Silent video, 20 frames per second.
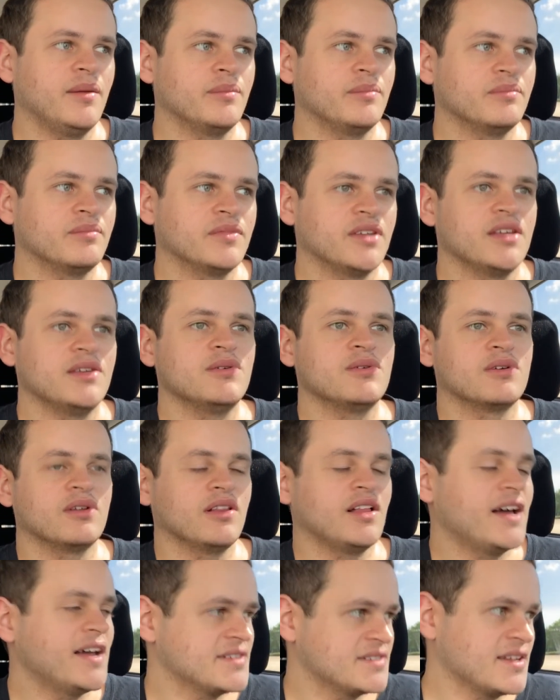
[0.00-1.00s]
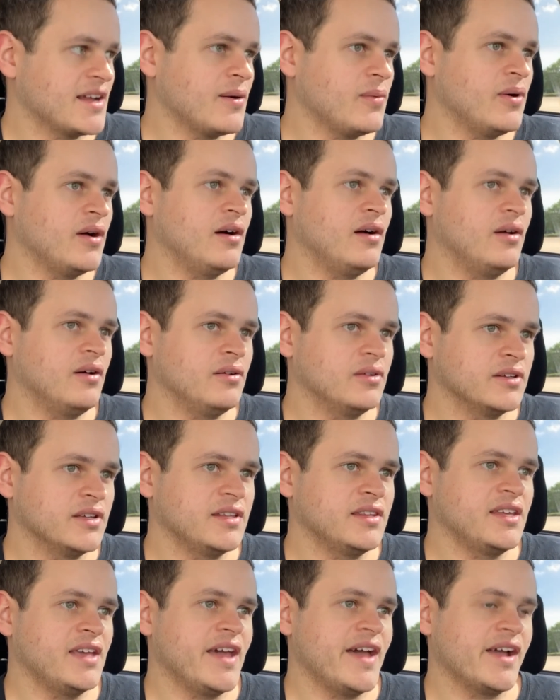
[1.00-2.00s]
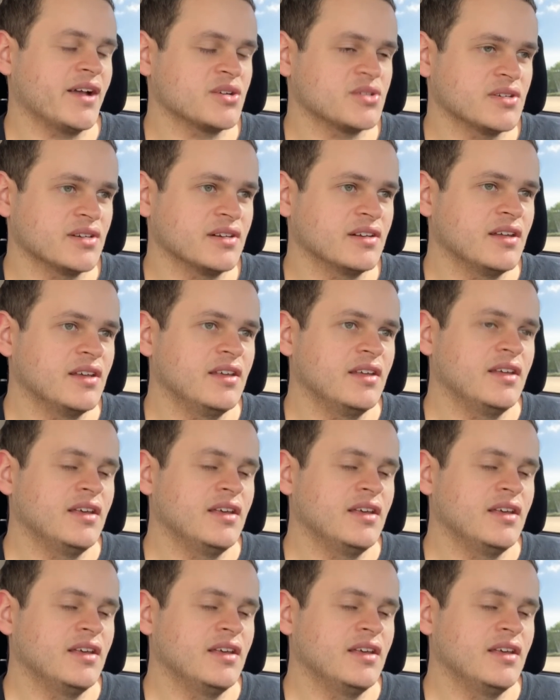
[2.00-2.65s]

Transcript: They utilized that well in the action.